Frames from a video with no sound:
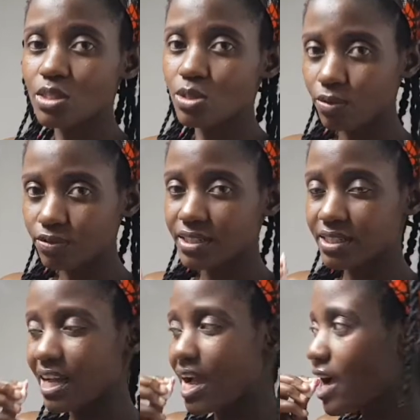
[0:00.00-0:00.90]
soft.
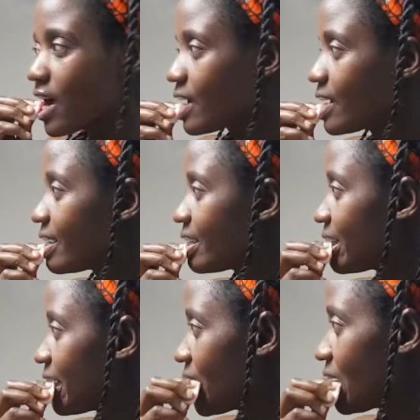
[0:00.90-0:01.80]

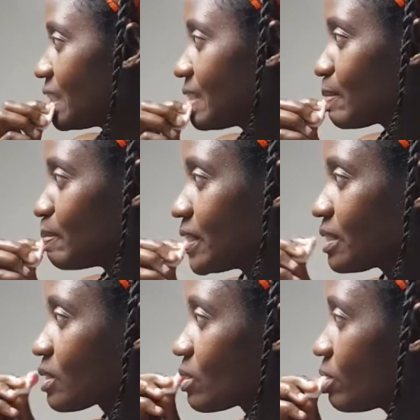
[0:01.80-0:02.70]
Yeah, a little bit
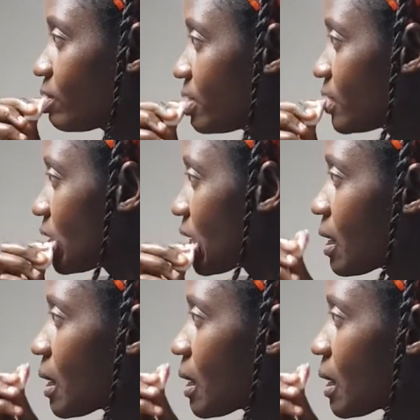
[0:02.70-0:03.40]
soft.